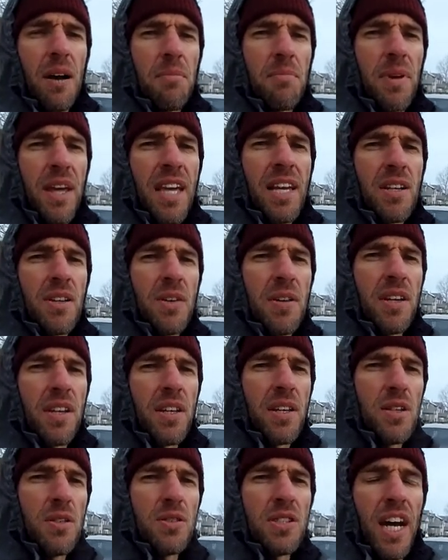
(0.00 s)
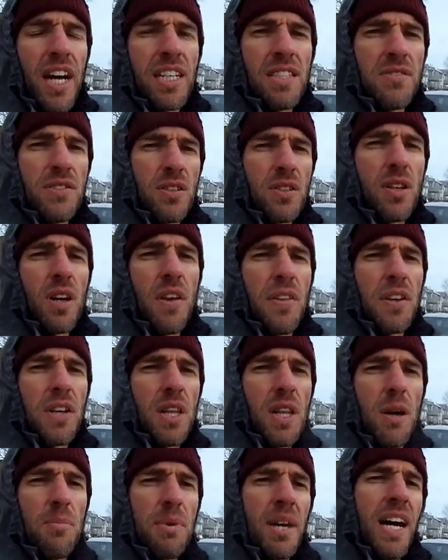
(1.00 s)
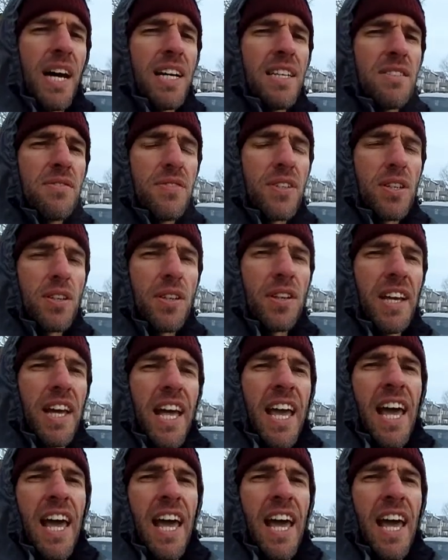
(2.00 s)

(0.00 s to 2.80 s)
including a huge ice field called the Columbia Ice Field.